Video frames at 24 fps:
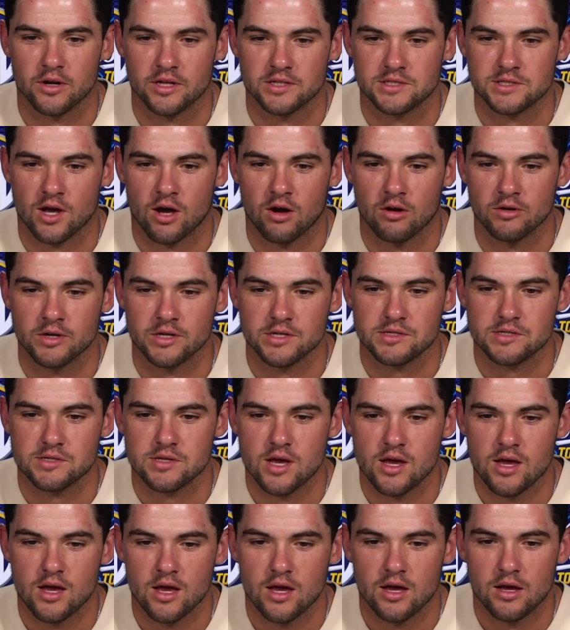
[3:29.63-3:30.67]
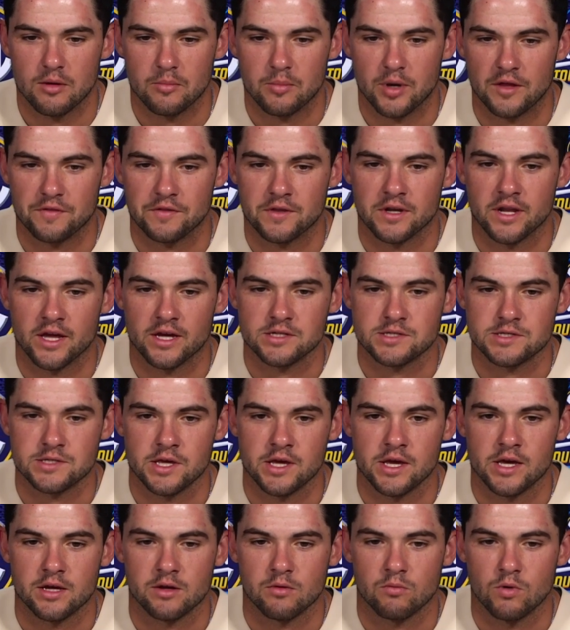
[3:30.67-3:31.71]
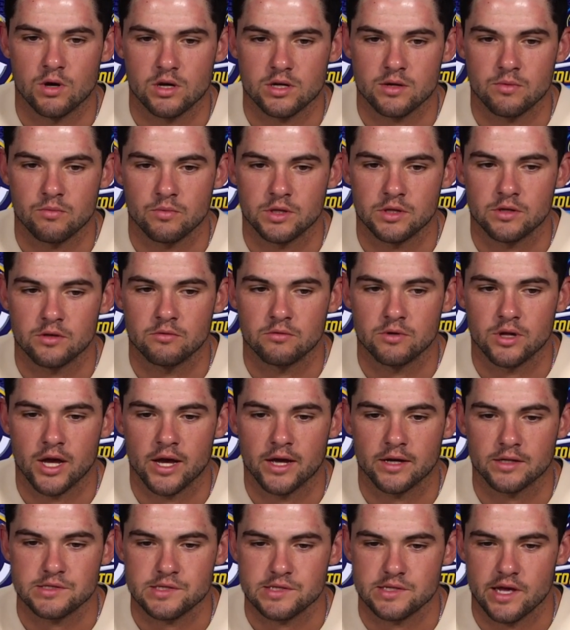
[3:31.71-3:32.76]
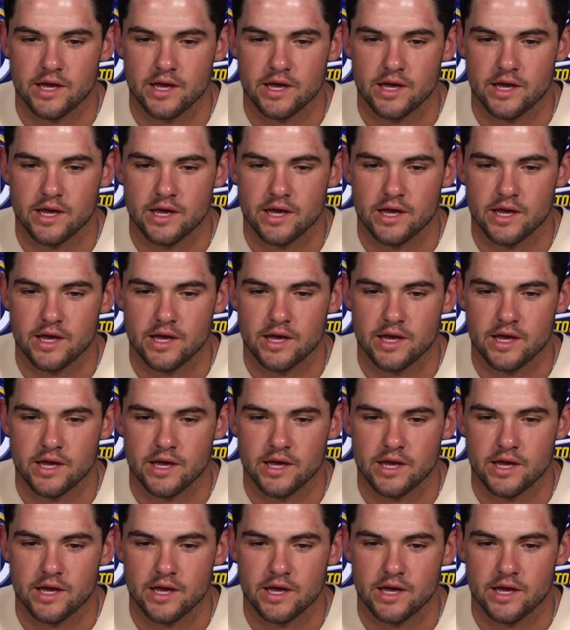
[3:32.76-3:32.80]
It's always about the next thing. What can we do next?